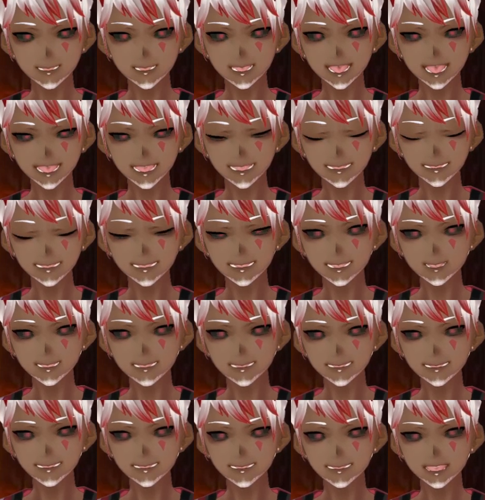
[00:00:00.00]

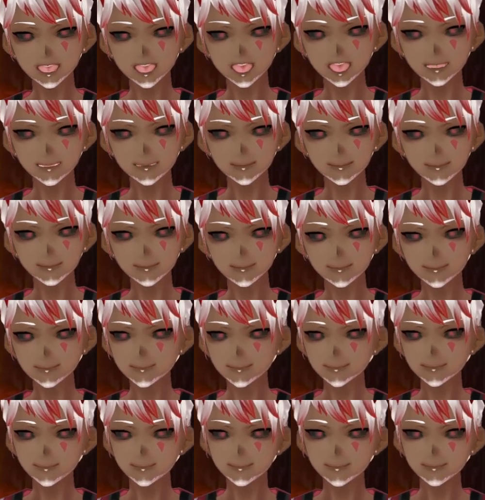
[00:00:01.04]
until
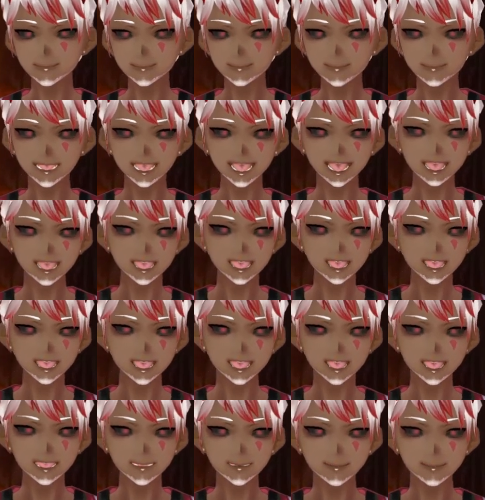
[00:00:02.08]

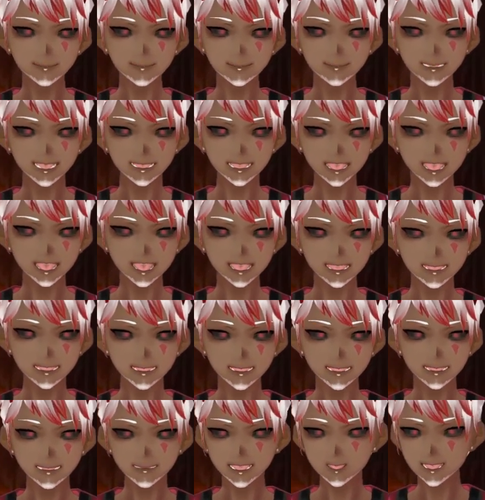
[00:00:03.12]
um, I
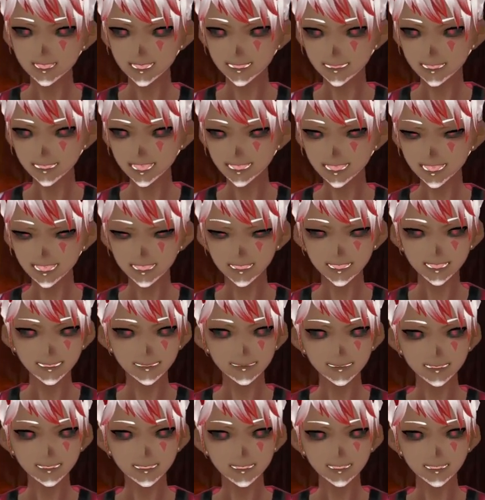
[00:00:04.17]
remember meeting this
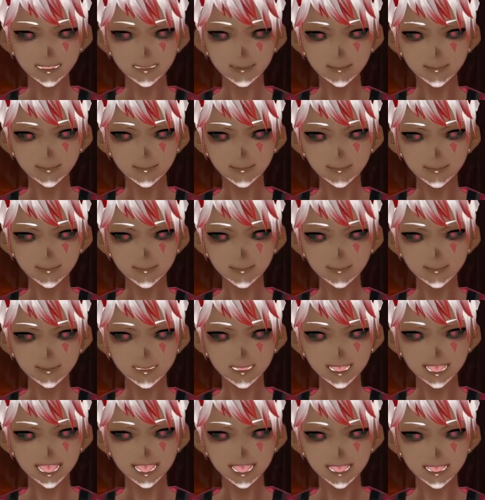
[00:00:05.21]
creature.
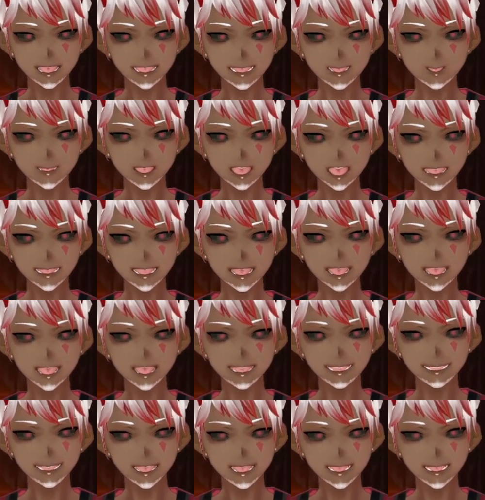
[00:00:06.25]
I thought, you know what?
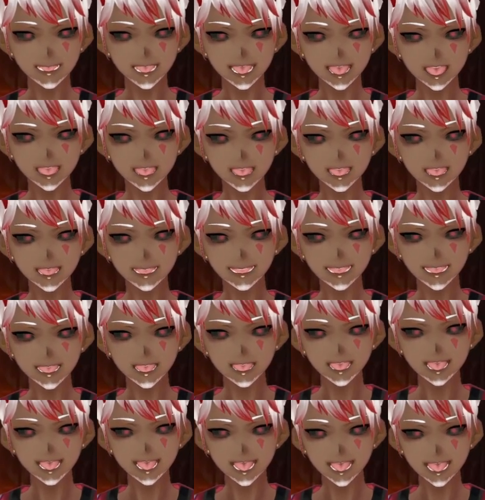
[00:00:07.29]
Maybe I'll make
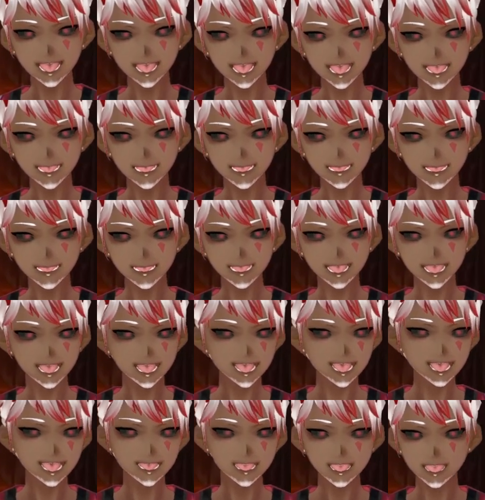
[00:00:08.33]
my
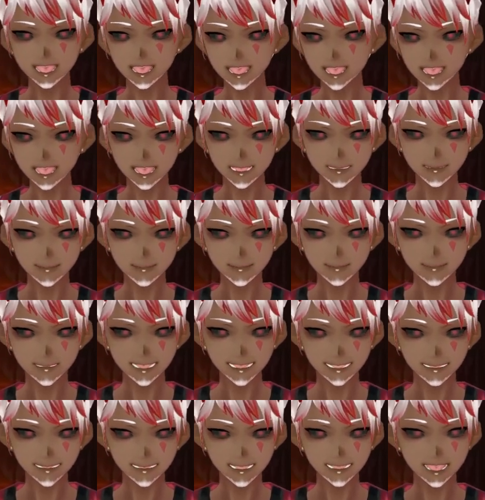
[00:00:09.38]
um,
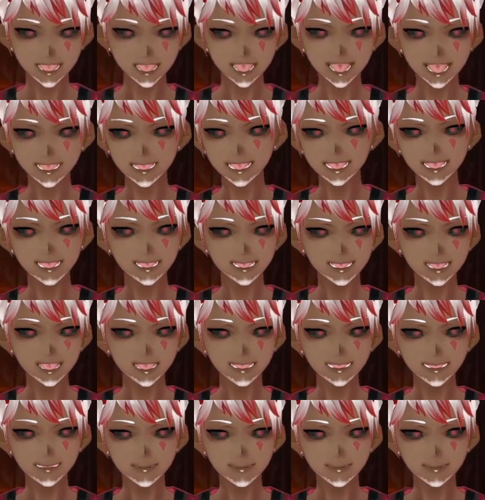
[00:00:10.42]
channel demonic themed.